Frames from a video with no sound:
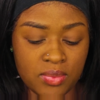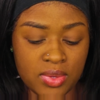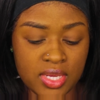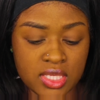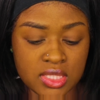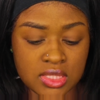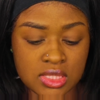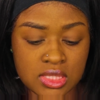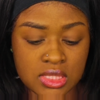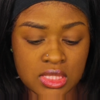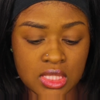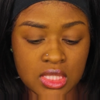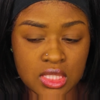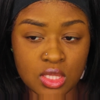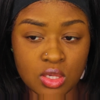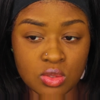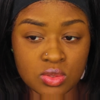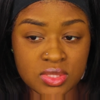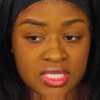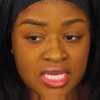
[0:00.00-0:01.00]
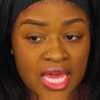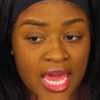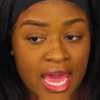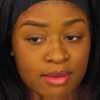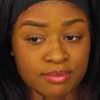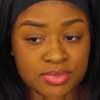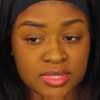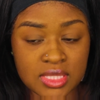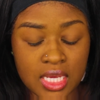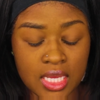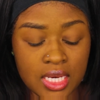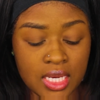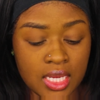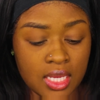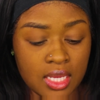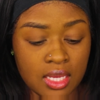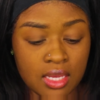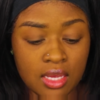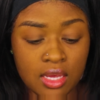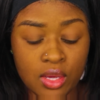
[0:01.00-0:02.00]
We can see those gaps,
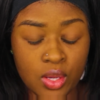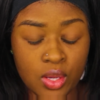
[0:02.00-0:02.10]
honey.